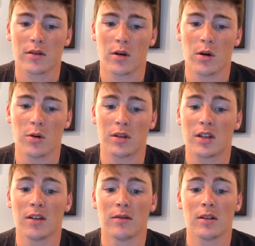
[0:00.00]
So
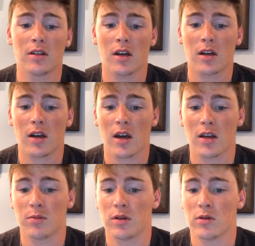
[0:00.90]
Steve Cishek
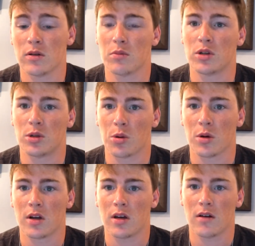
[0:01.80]
has been doing the
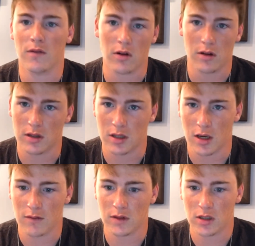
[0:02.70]
majority of all the
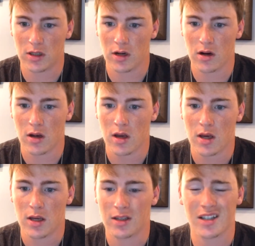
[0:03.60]
saves this year.
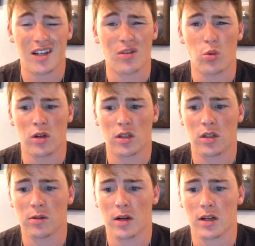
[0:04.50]
He's got a 1
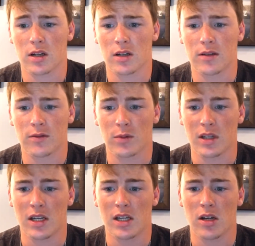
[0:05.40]
and 2 record
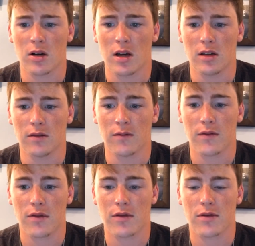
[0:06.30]
with an ERA of
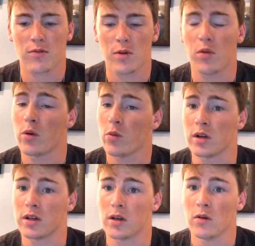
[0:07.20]

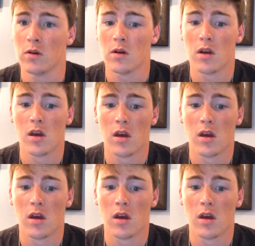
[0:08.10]
3.12